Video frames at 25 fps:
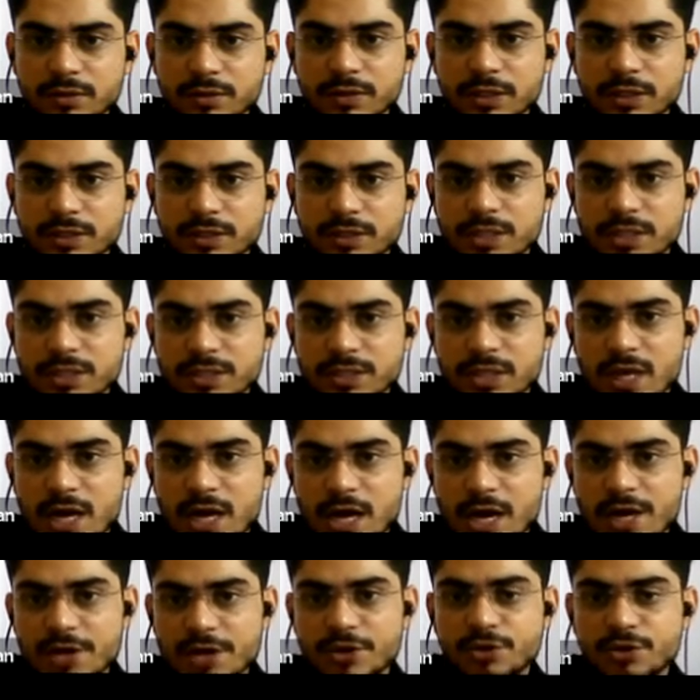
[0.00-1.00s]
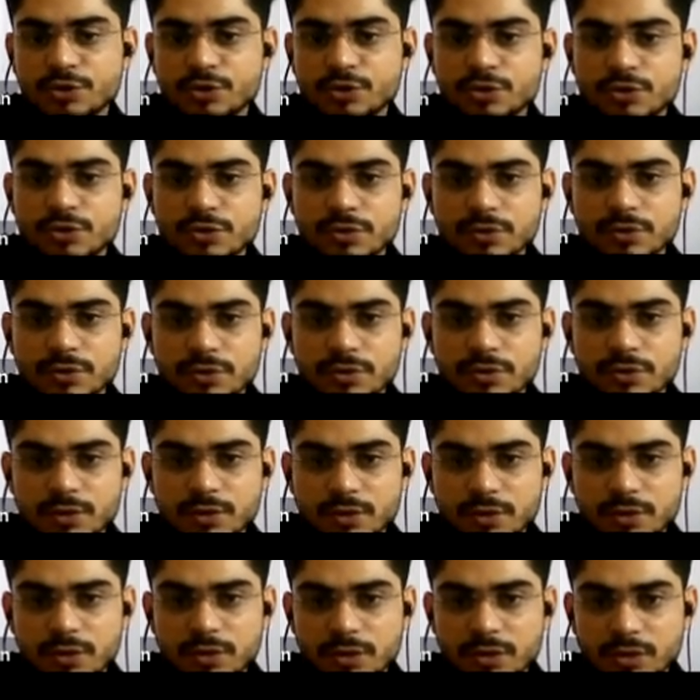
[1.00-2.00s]
this is R2,
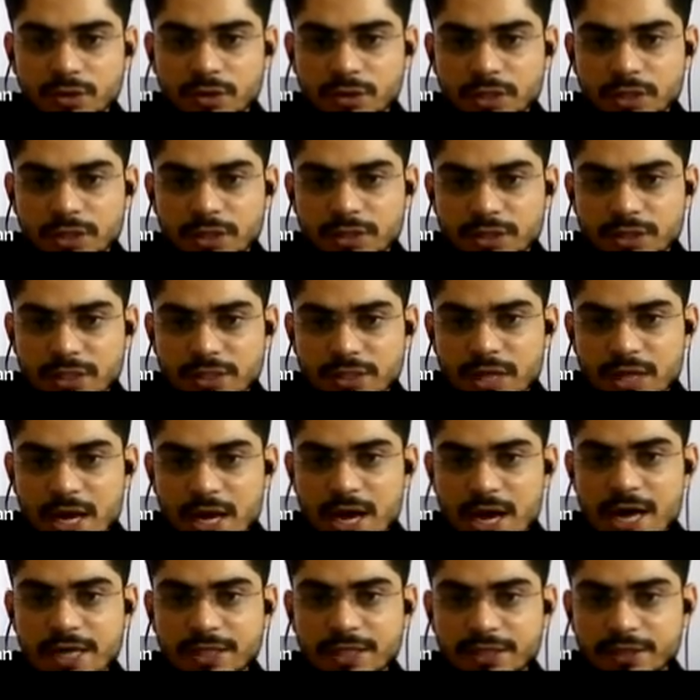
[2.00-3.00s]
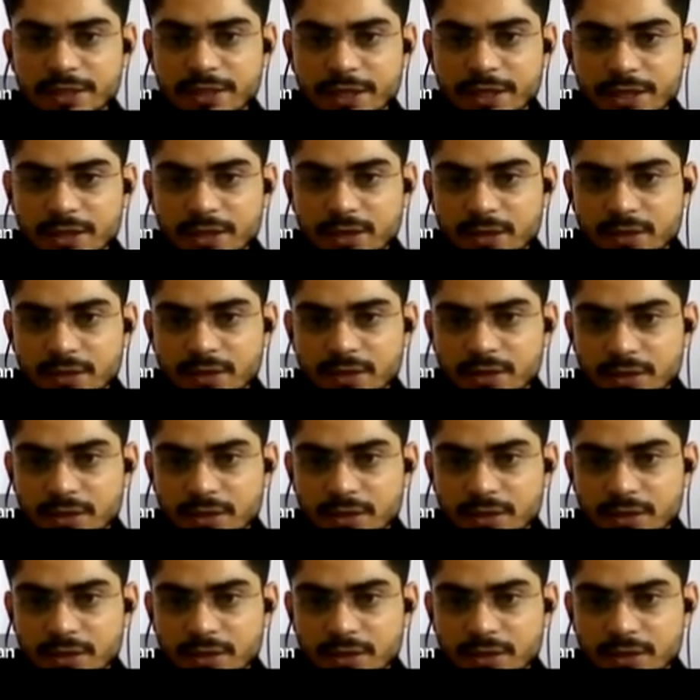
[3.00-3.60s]
this is R3,